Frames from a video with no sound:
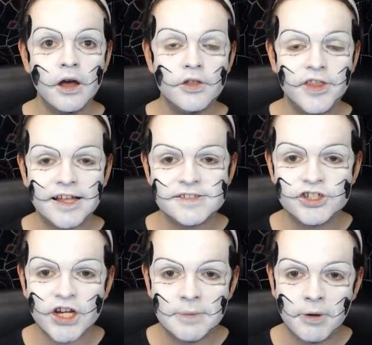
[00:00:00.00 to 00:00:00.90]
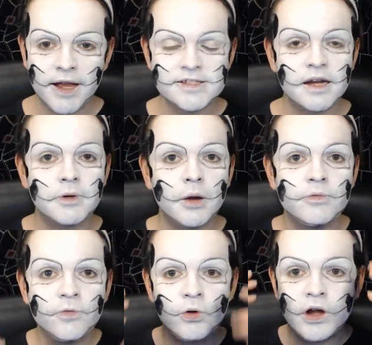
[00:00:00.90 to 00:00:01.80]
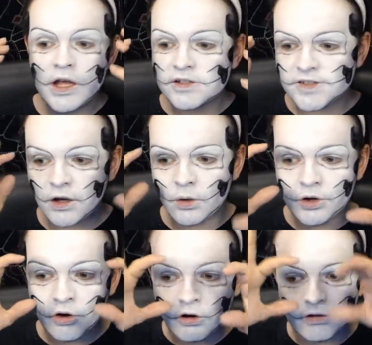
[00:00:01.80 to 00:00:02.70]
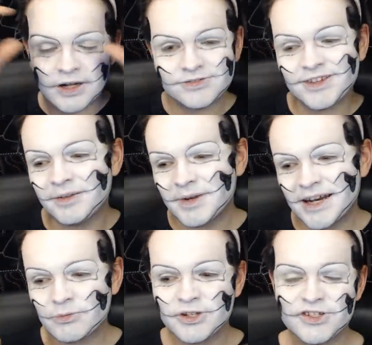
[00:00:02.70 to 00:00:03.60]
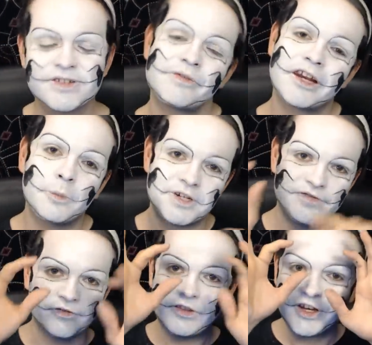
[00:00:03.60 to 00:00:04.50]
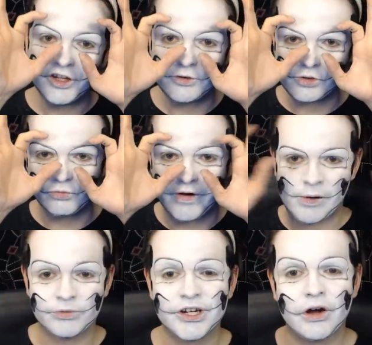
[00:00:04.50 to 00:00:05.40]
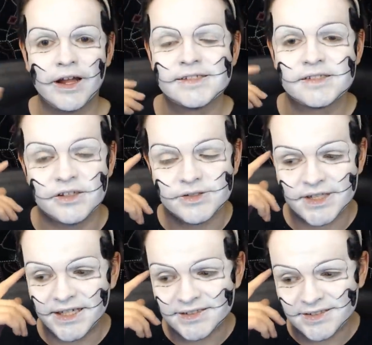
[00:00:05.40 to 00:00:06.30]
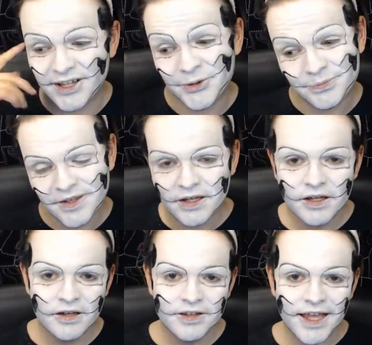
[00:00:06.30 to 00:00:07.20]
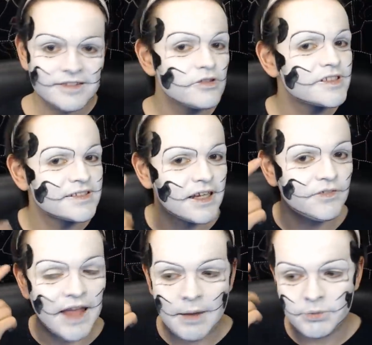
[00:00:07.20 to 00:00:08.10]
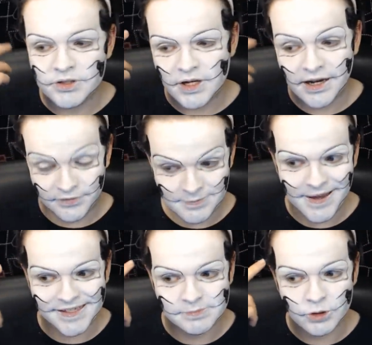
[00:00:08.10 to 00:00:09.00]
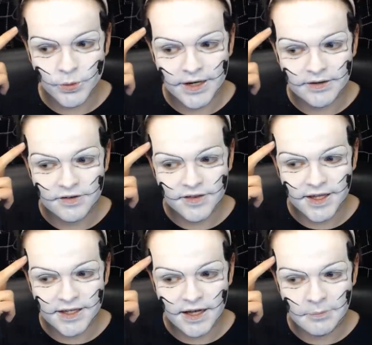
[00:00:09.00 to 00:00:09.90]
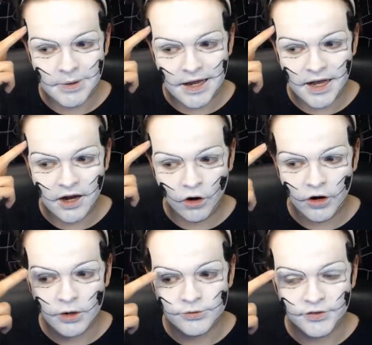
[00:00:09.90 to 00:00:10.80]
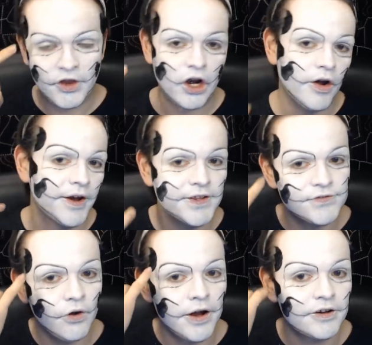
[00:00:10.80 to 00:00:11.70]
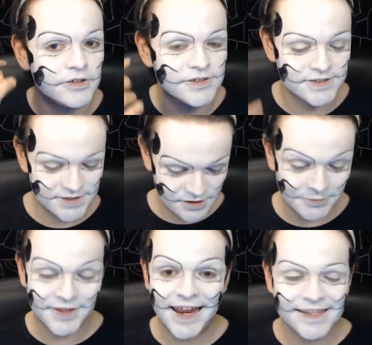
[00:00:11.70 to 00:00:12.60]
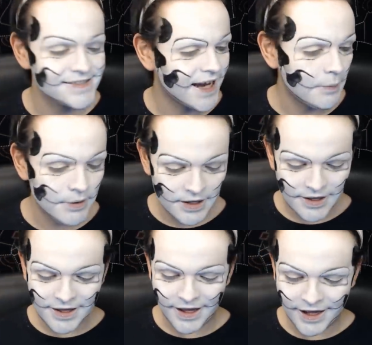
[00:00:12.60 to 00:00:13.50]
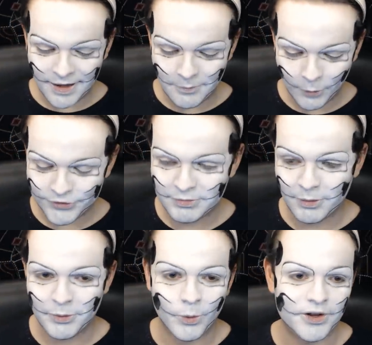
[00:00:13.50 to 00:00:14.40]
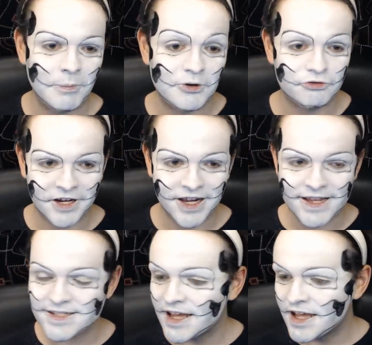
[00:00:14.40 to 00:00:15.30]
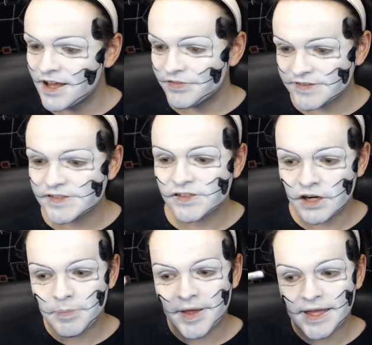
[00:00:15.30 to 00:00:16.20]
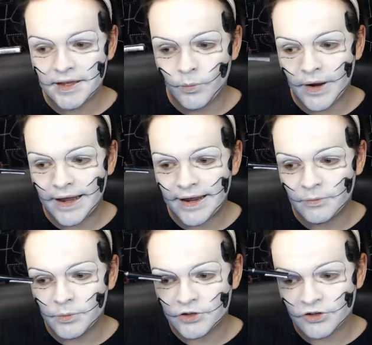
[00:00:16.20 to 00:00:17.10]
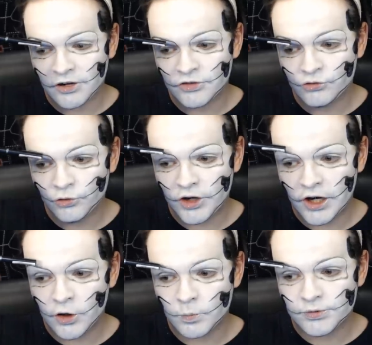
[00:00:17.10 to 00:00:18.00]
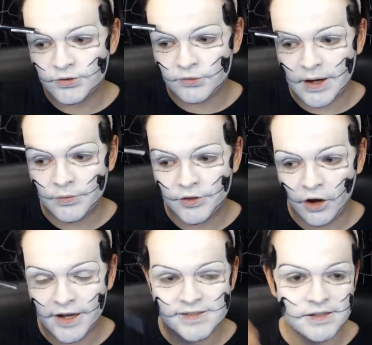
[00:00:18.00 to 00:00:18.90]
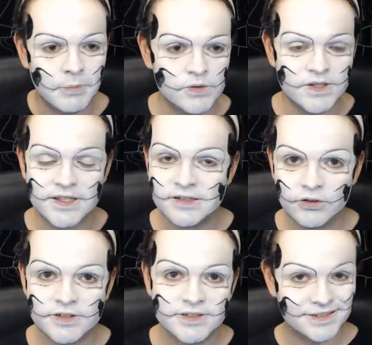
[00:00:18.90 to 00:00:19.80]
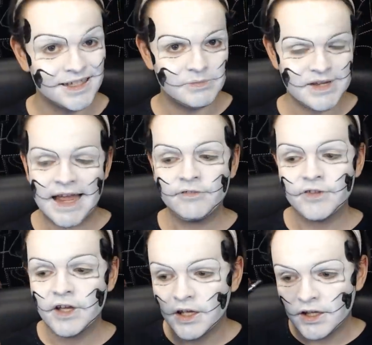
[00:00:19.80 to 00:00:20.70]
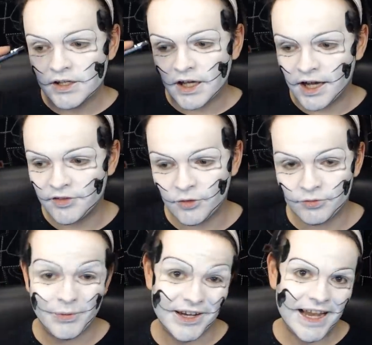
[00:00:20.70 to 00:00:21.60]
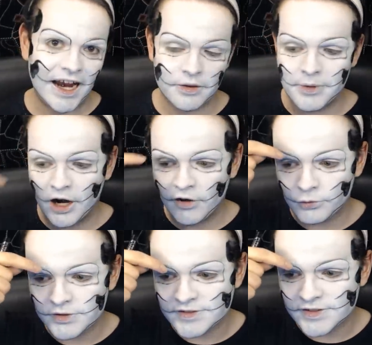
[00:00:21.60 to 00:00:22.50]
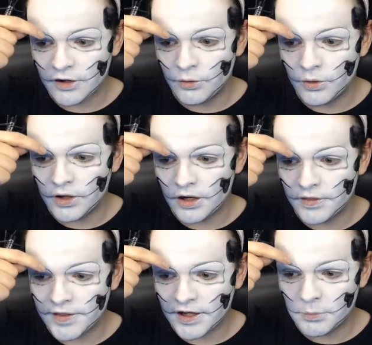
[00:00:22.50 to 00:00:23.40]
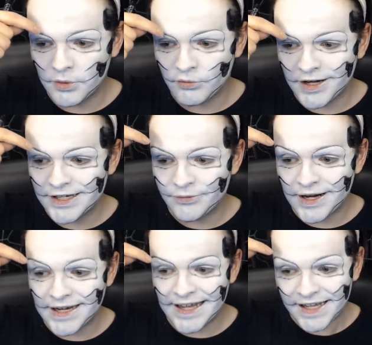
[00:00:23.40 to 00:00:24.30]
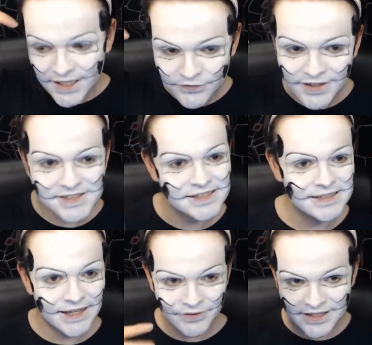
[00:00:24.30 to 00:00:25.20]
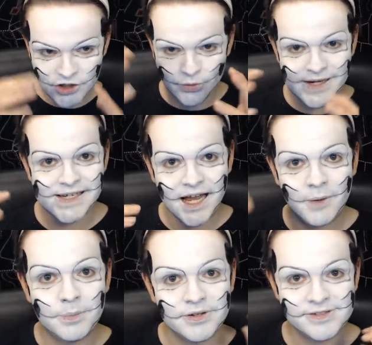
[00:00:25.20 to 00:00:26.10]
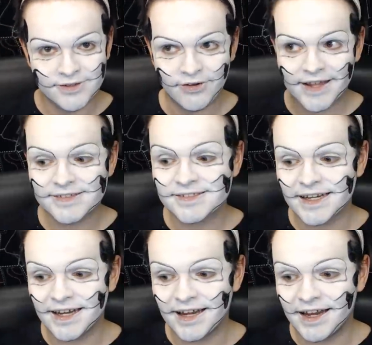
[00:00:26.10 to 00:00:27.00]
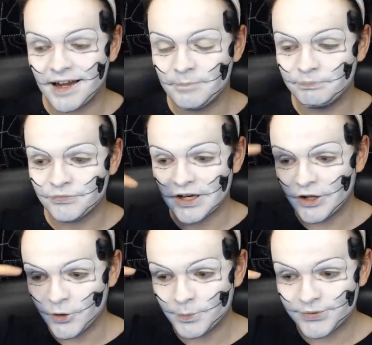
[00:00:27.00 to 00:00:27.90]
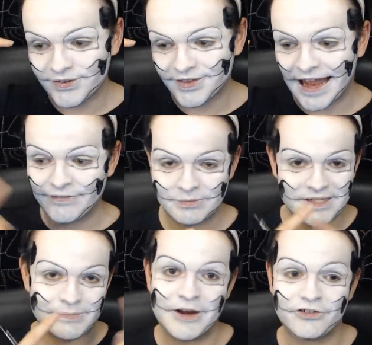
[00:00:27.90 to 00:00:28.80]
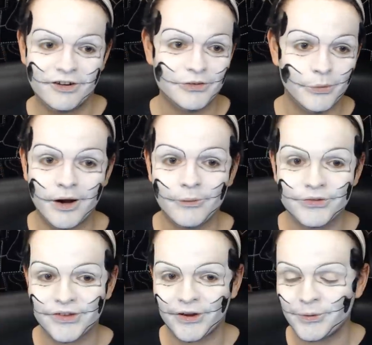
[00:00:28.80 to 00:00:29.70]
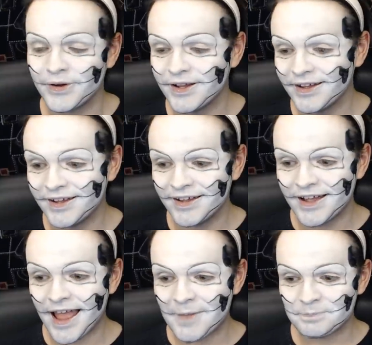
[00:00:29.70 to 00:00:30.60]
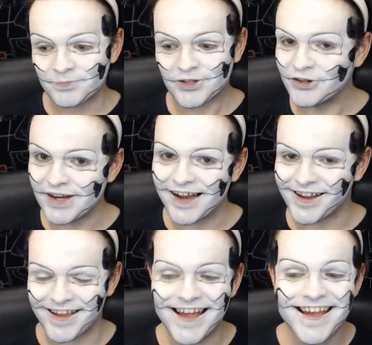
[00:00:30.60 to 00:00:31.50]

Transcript: There we are. That's the shape I ended up going for. So not, I, I mean, I wanted to do something a little bit different than the usual rounded eyes that you see. So yeah, as long as there's enough gap, enough space between the uh, hollows and the line, it's fine. Because this is going to be the next step. Um, also, probably one of the most trickiest. This is going to be where I'm going to draw the loops around the eyes that most of these looks seem to have uh, when you colour them in afterwards. So they're going to be really, really evenly, evenly joined up, sized um, loops that have to be symmetrical as well, so good luck.